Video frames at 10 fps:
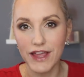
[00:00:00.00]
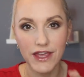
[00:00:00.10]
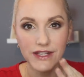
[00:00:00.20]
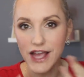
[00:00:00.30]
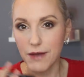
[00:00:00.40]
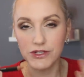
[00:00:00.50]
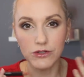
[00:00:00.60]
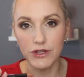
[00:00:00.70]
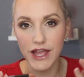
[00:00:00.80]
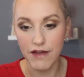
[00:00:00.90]
this
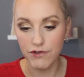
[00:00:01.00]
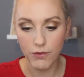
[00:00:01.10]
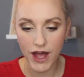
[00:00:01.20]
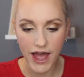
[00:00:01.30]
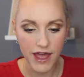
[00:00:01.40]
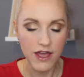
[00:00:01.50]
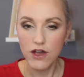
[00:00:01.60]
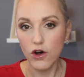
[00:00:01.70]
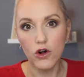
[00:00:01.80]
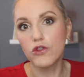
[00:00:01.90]
absolutely everywhere,
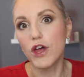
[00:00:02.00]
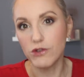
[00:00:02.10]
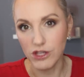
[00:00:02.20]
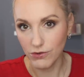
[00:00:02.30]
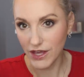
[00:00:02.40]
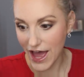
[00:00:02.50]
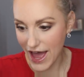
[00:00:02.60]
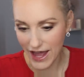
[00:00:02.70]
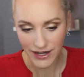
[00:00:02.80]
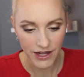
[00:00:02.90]
although you
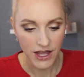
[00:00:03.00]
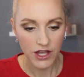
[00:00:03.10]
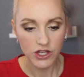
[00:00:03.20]
can.